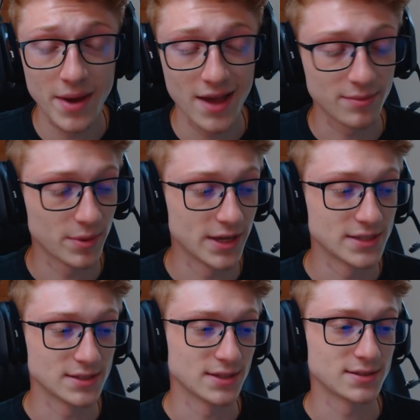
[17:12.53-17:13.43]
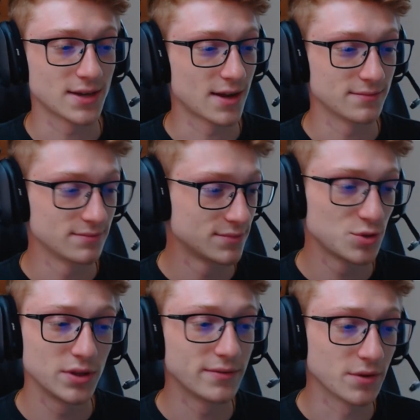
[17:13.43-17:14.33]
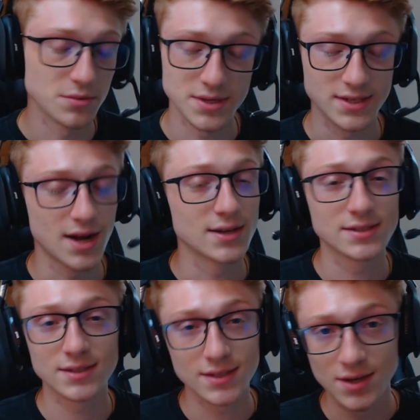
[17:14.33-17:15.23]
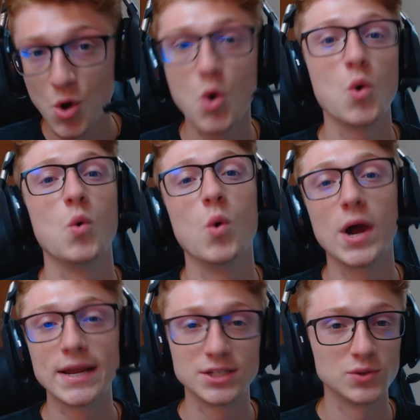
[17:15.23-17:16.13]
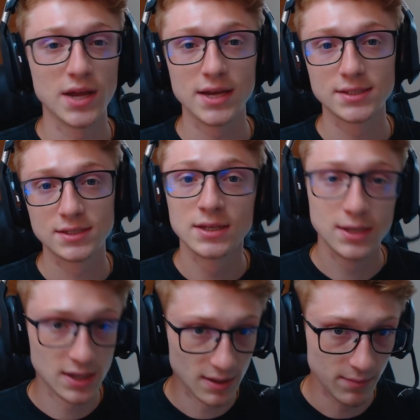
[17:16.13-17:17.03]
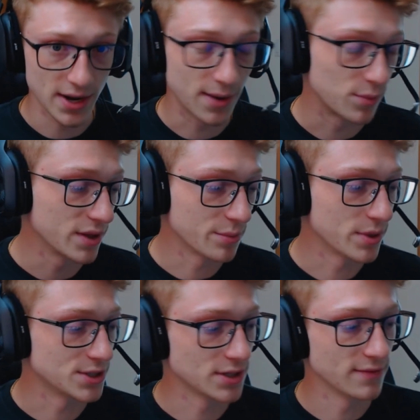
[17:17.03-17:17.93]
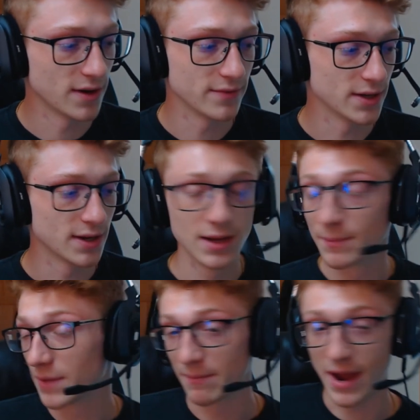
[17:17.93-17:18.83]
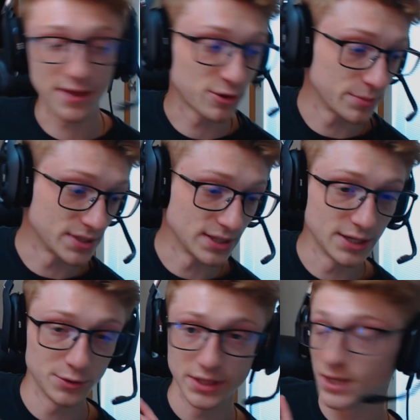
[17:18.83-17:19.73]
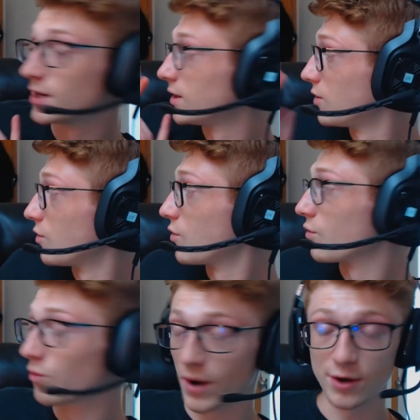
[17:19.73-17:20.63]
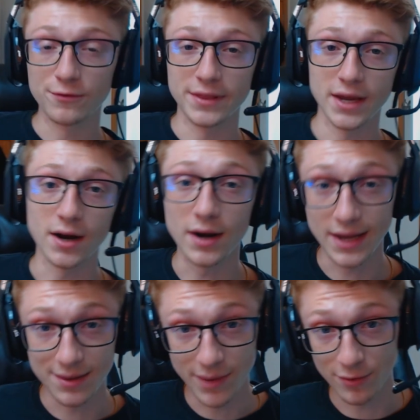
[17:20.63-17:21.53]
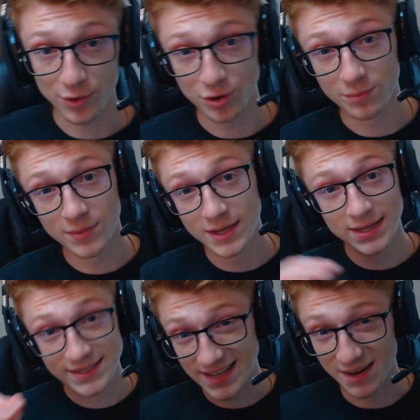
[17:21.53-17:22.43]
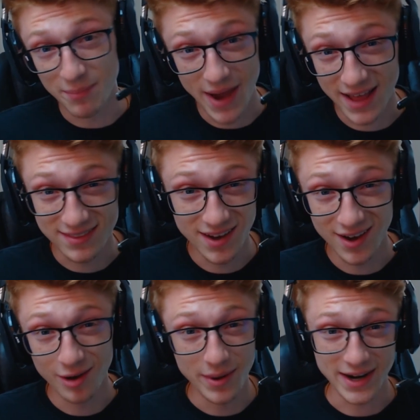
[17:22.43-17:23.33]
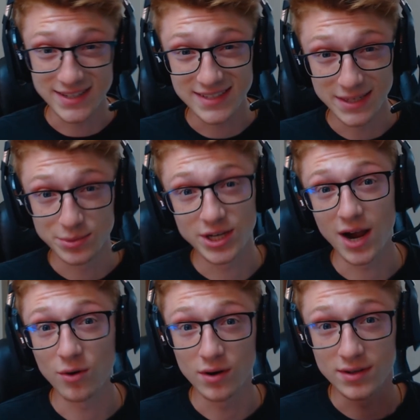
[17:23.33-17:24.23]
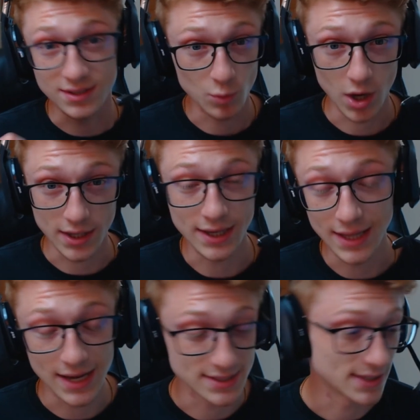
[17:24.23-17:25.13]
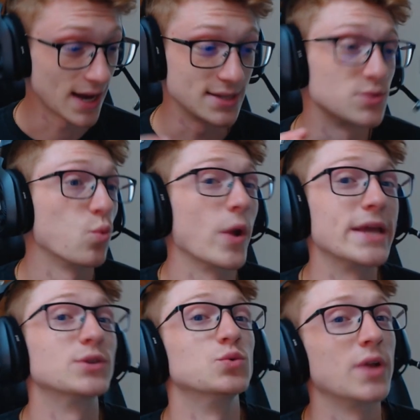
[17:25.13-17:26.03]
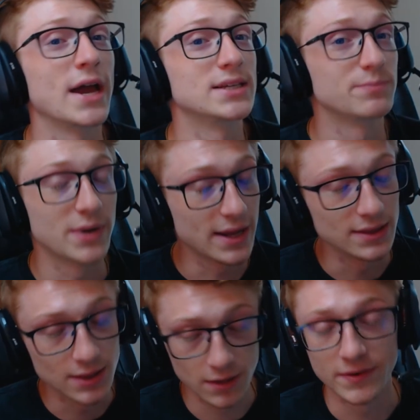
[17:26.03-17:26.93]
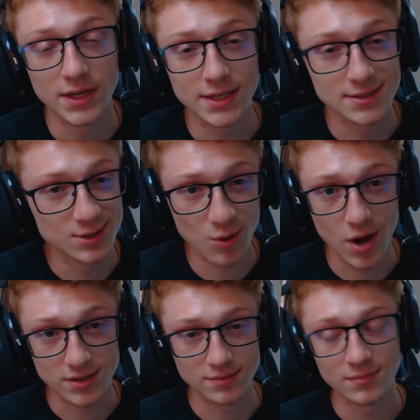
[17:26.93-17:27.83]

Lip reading: place, and it's got 2 living rooms. It's honestly way too nice, but I'm really appreciative of it. My bathroom is literally right over there in my room. It's got a bathtub. I got a steam shower. It's a walk-in closet, guys. It's way too nice, but I love it. It's so awesome.